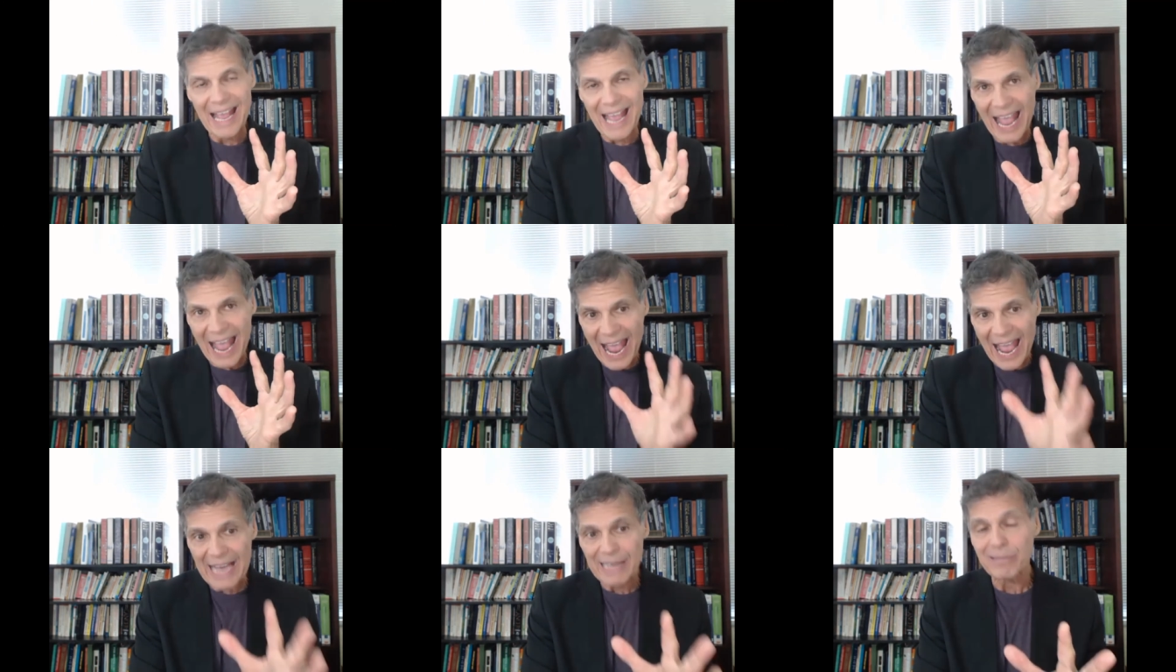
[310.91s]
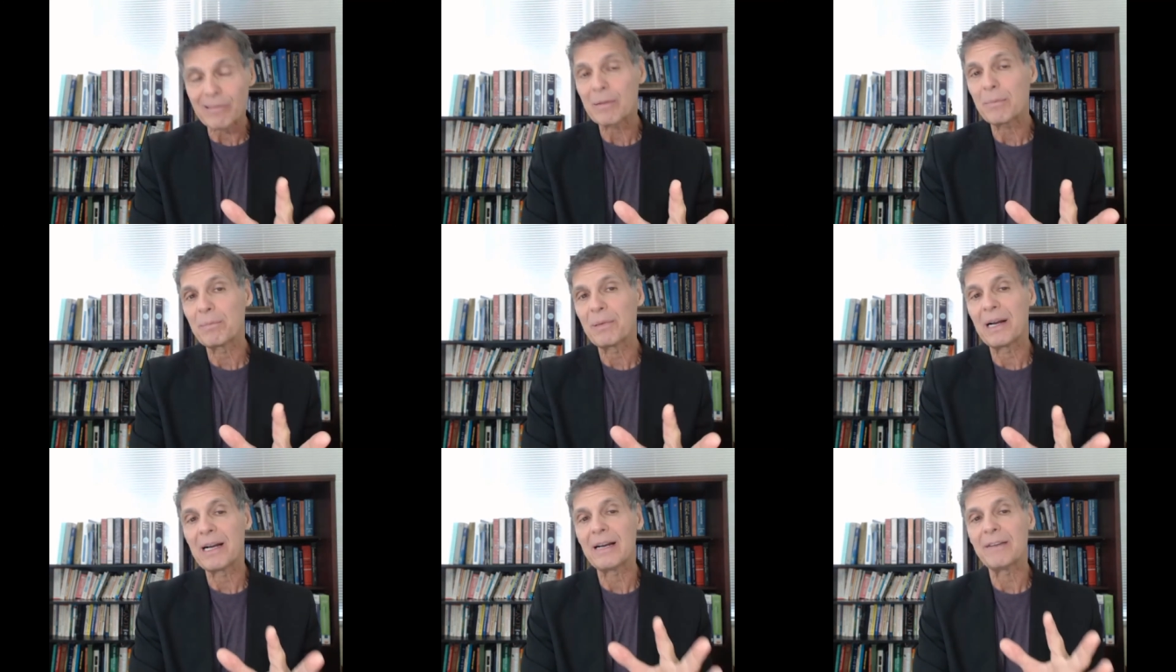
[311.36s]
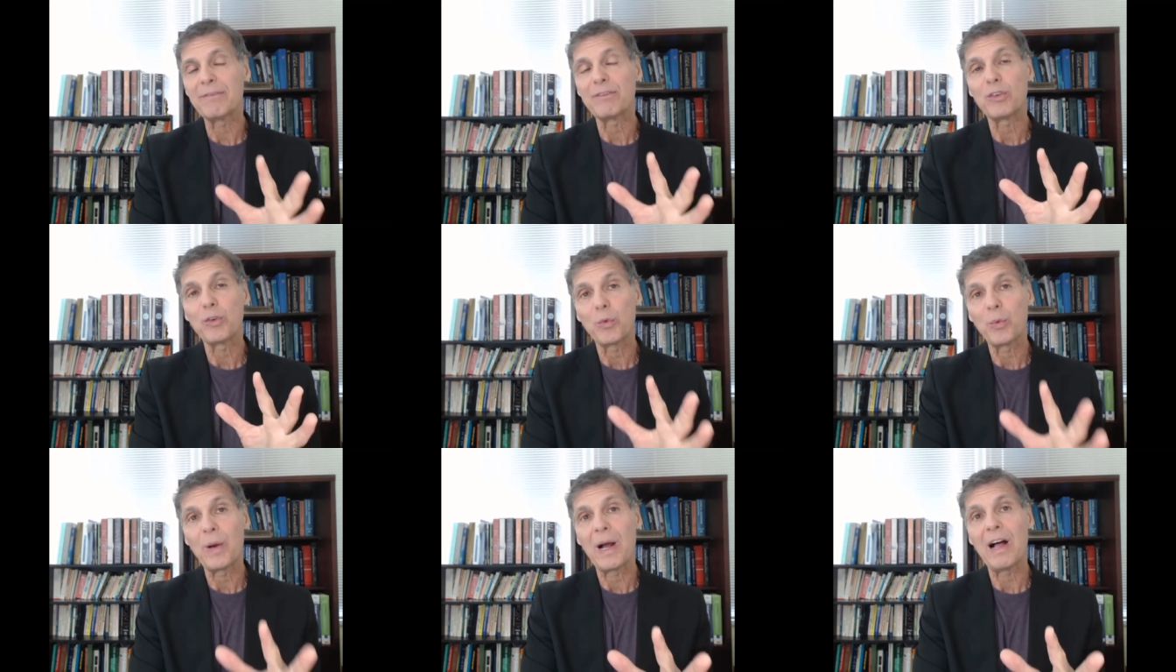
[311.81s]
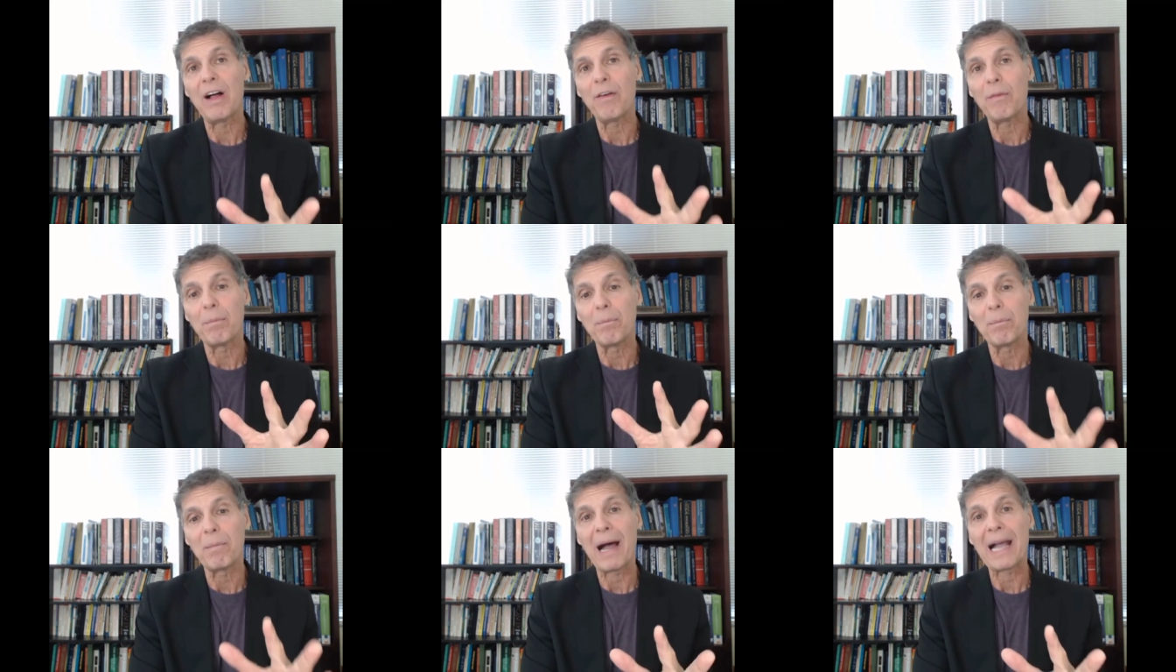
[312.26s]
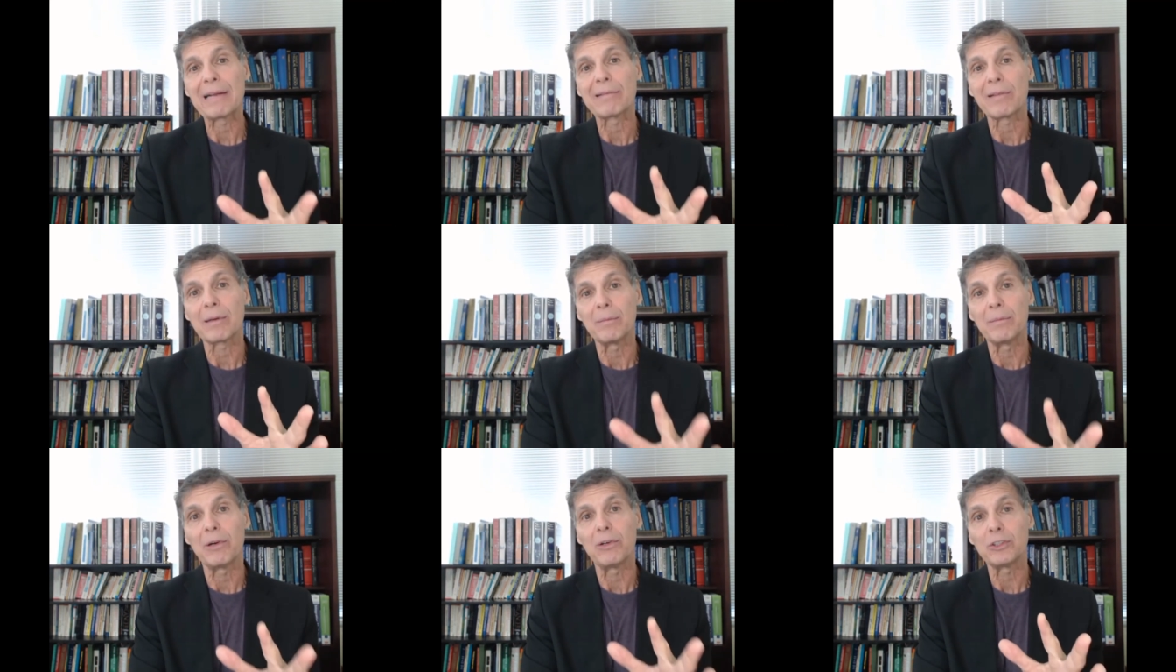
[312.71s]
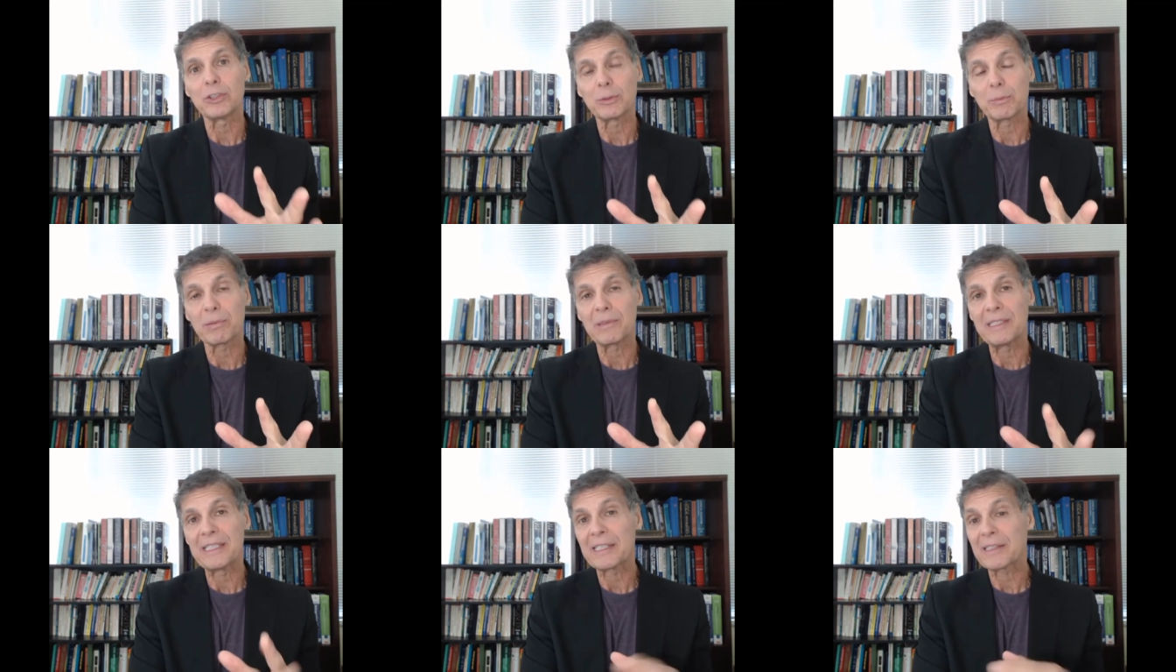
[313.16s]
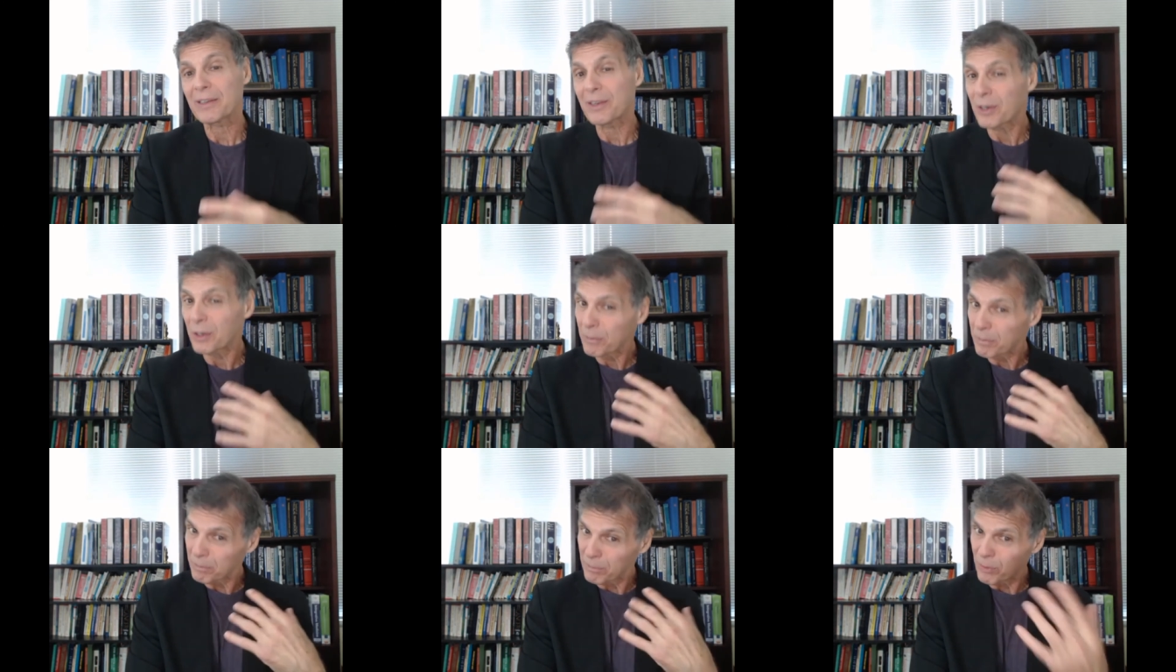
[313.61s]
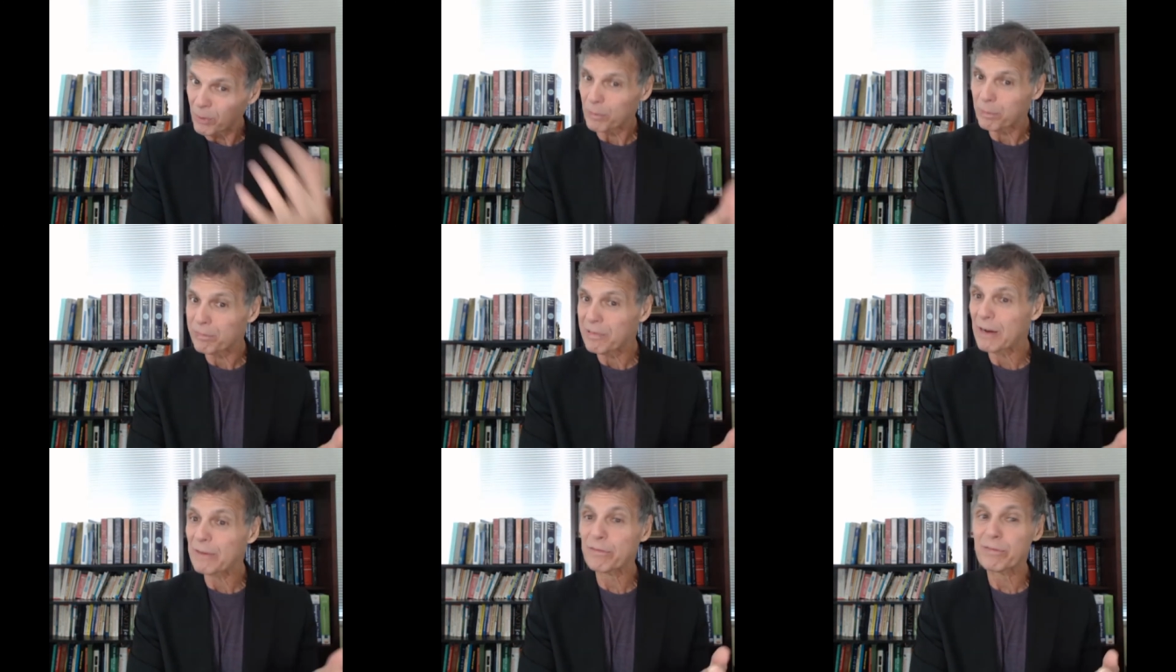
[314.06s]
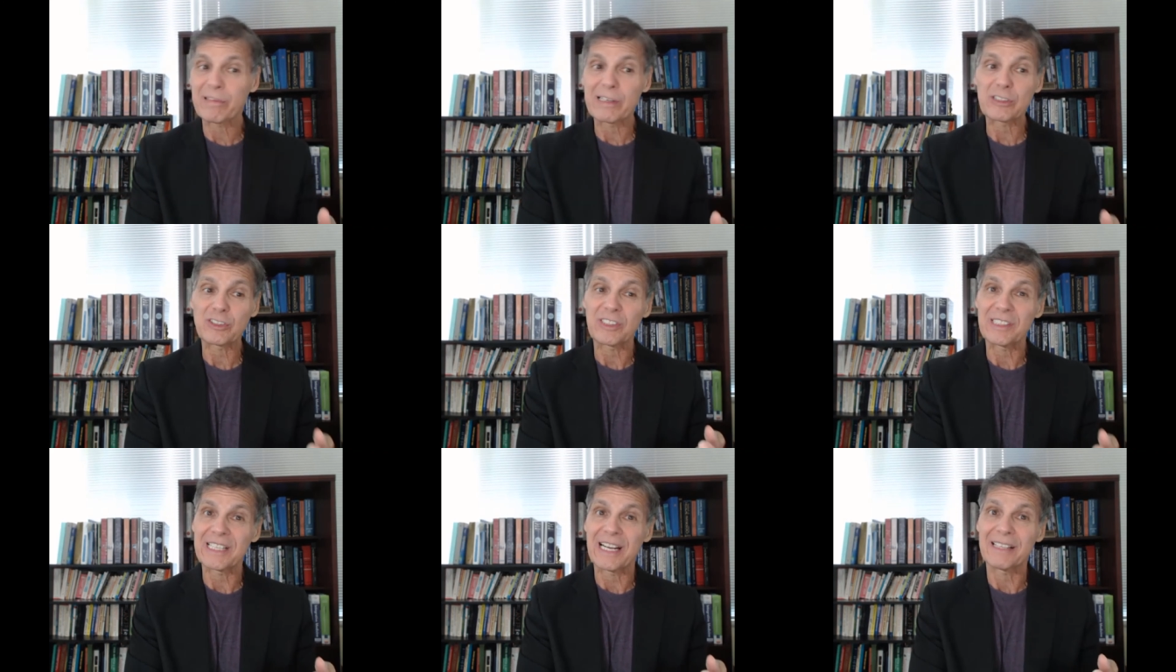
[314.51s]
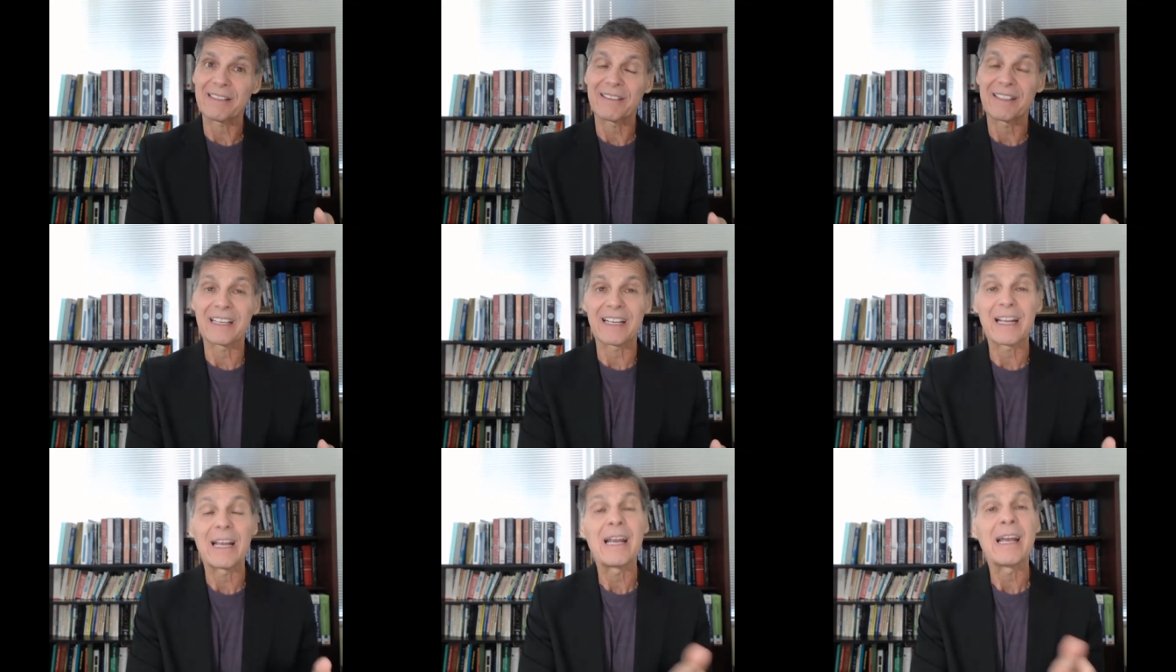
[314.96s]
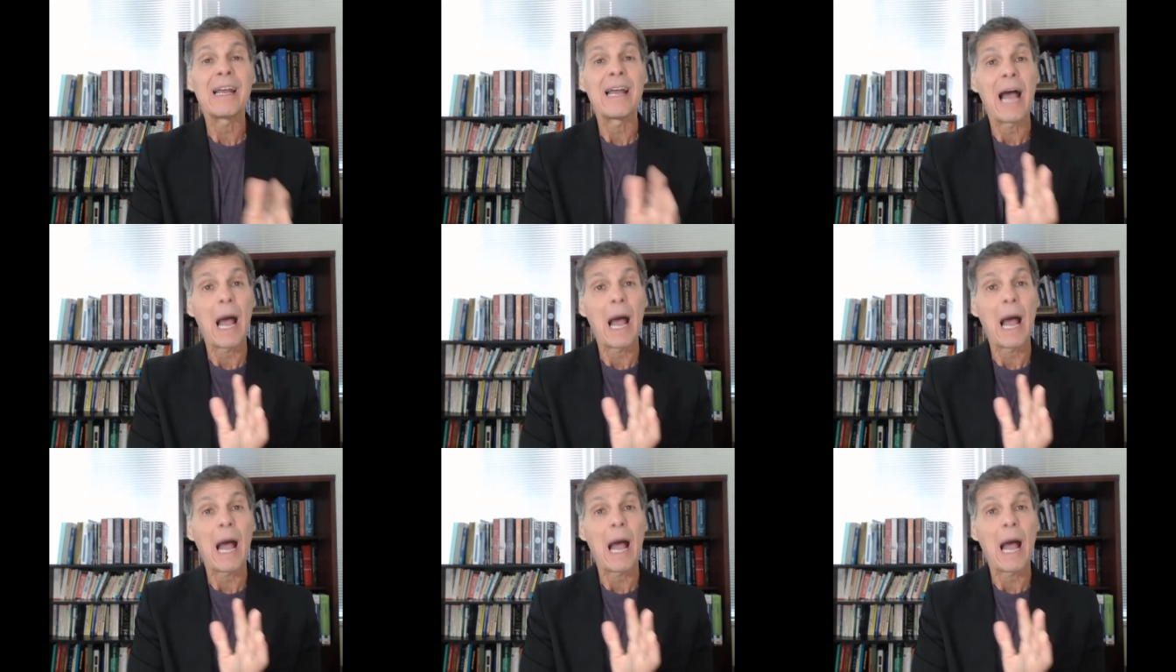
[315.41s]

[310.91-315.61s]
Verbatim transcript: at or above 12 micromoles per liter, or more preferentially, I think,